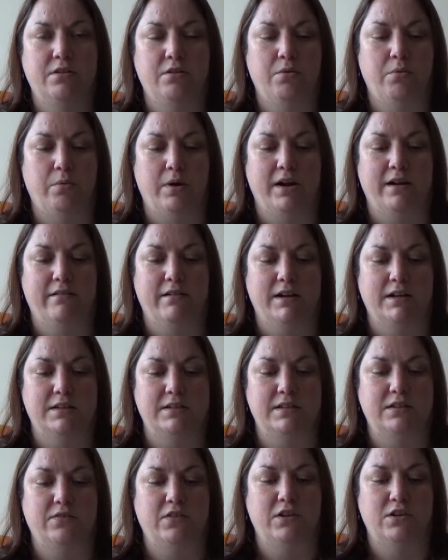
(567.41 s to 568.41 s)

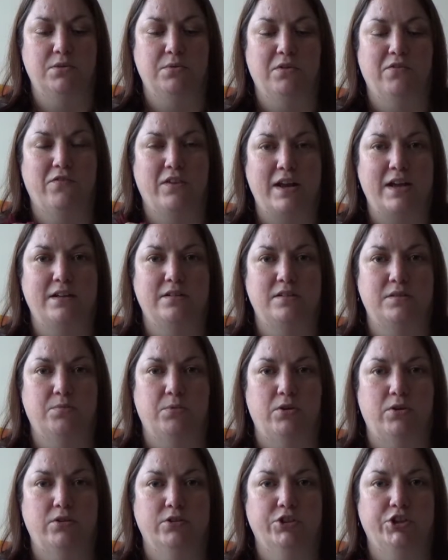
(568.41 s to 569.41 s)
whereas if you do a flat
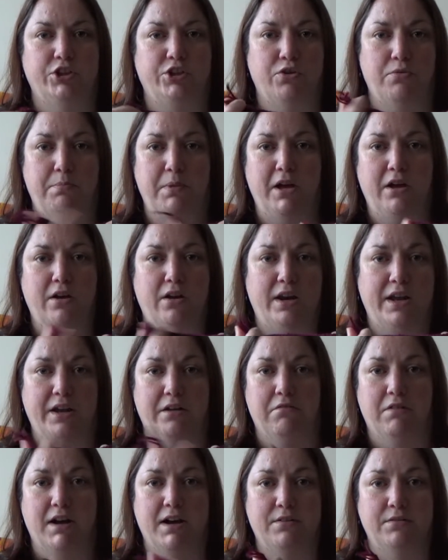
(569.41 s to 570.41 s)
swatch, you're purling
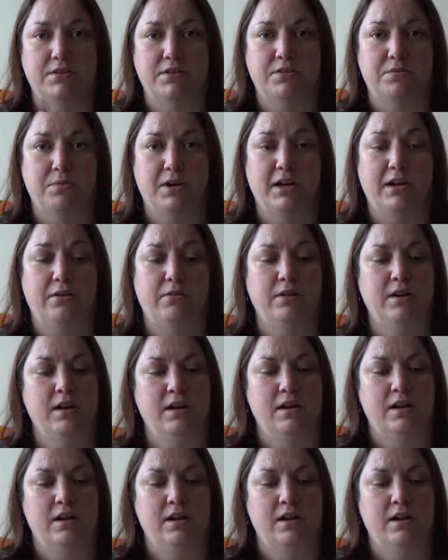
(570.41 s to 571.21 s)
around as well.